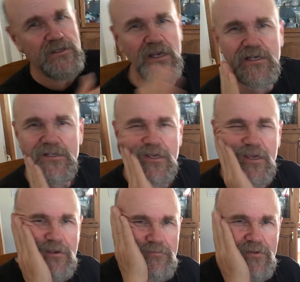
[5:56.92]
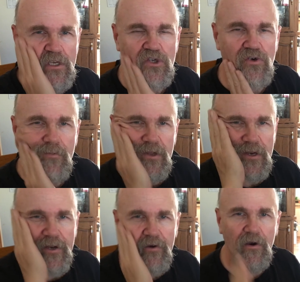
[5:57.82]
nicely
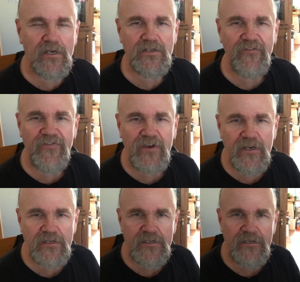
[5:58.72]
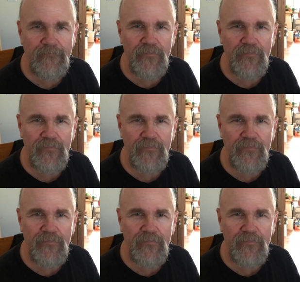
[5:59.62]
distributed across your face.